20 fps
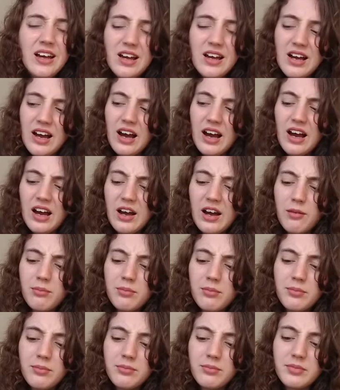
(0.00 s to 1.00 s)

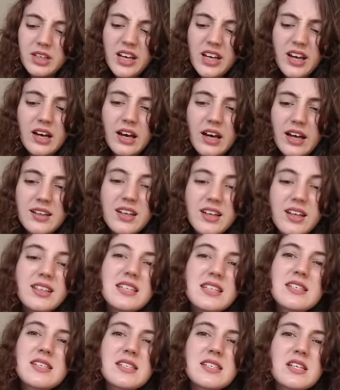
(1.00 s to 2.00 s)
Yeah, I think
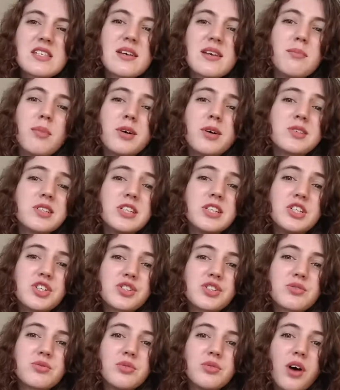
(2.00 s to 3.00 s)
this is because I'm mostly
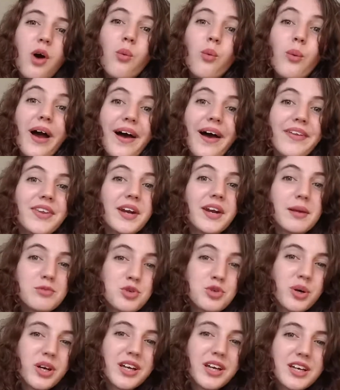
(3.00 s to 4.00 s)
just aware that I'm
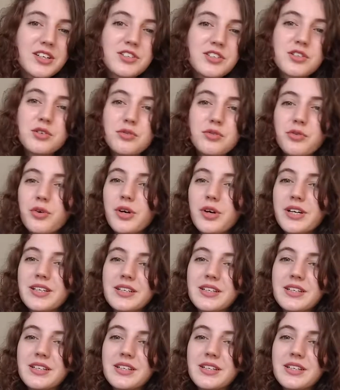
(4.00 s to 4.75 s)
talking into the void,